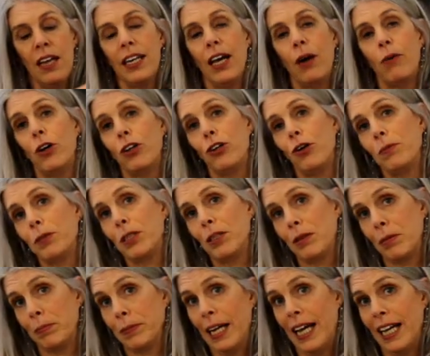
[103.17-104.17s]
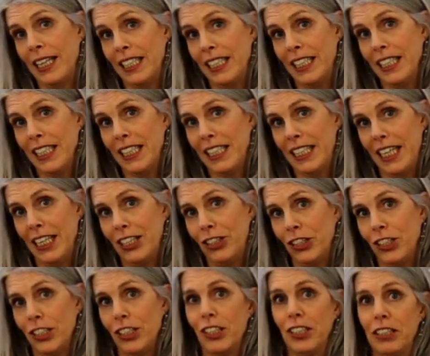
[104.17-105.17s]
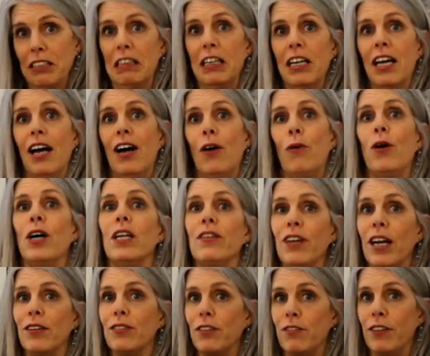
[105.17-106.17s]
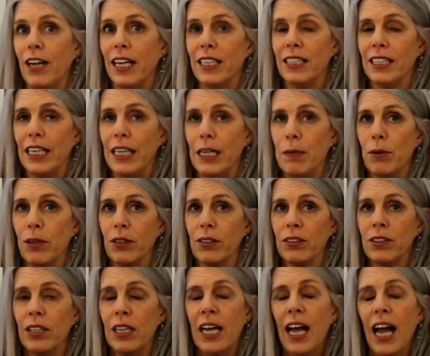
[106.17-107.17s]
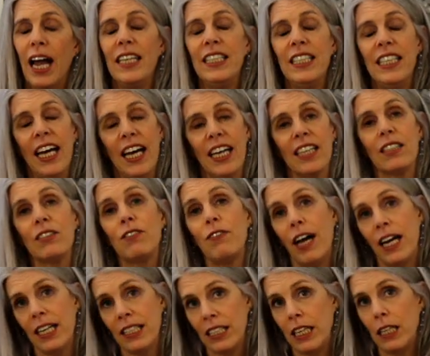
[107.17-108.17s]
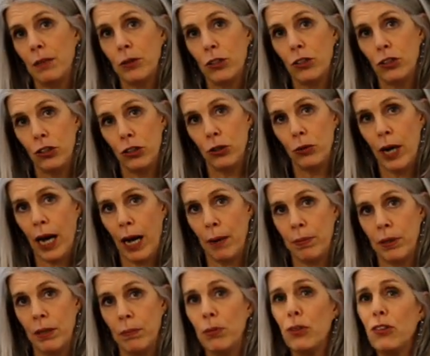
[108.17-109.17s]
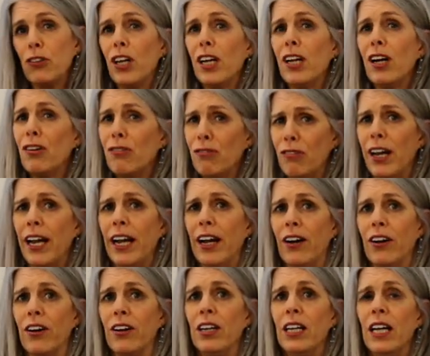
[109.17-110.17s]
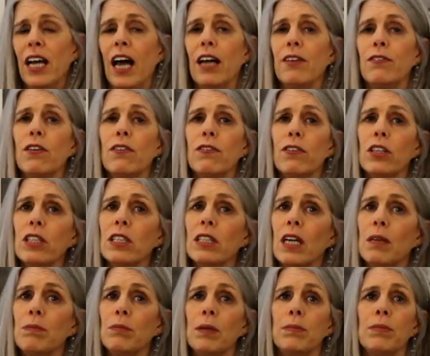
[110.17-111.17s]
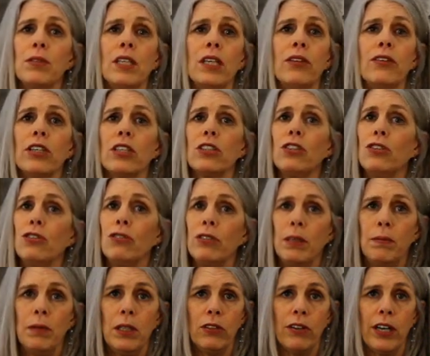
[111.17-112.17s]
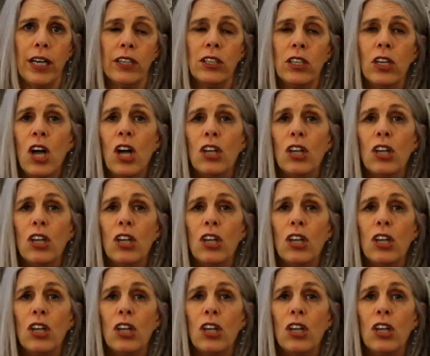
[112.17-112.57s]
Now what normally comes up in class at this stage is, what if I have a fast labour? And yes, fast labours do happen, but they are rare. And for first time mums, they are extremely rare.